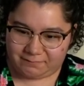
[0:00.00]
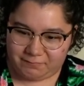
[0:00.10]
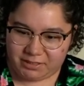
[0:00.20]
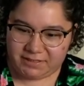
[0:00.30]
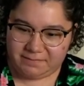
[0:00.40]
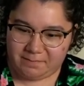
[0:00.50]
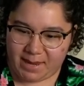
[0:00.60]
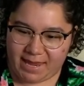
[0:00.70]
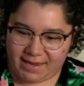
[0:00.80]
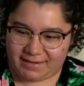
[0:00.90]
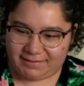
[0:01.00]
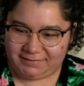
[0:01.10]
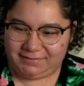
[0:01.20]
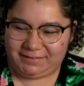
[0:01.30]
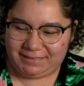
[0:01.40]
Really, man!
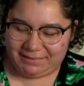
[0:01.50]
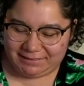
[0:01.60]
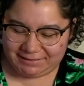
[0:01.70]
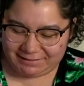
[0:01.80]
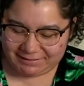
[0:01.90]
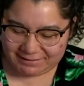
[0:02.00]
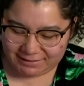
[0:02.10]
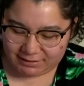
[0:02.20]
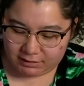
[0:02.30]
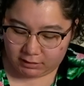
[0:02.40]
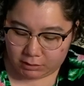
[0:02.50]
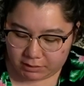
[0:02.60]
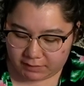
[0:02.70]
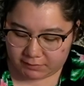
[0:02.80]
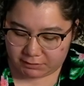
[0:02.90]

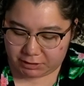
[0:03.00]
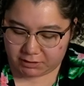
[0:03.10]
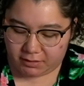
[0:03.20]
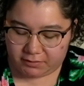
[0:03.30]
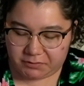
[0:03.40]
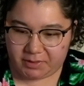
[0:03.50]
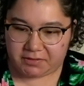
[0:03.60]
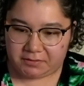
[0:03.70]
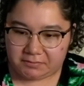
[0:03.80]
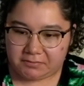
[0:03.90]
Okay, it's legit not dispensing.